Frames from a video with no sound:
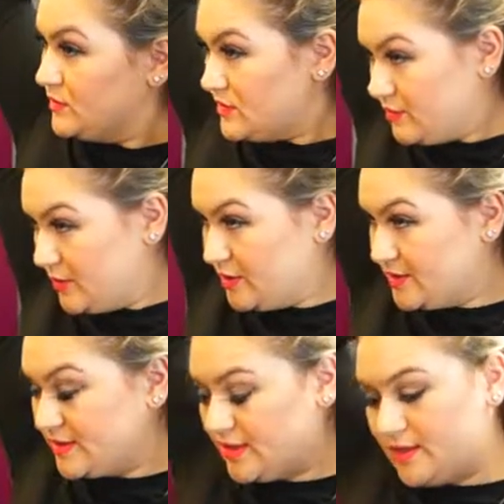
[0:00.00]
So we're
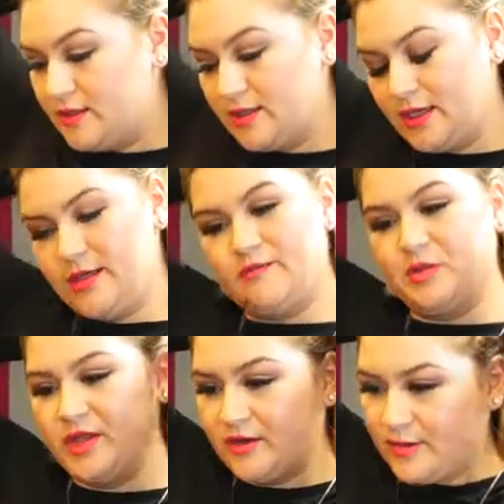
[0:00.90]
just gonna kind of
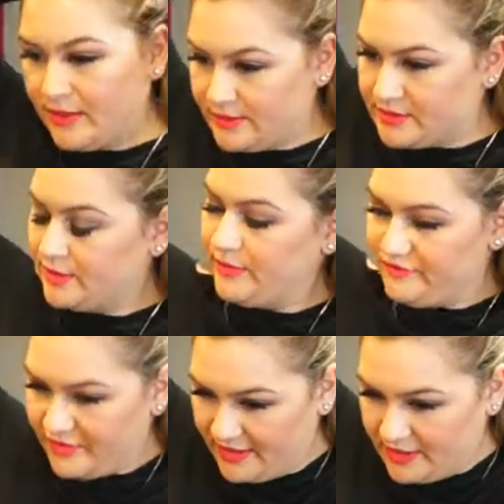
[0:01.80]
play around until we
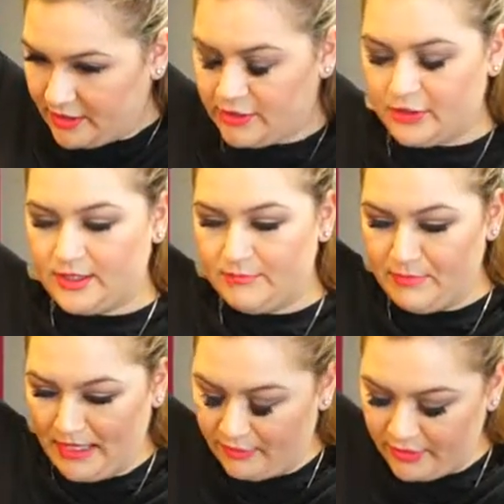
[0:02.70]
find a good amount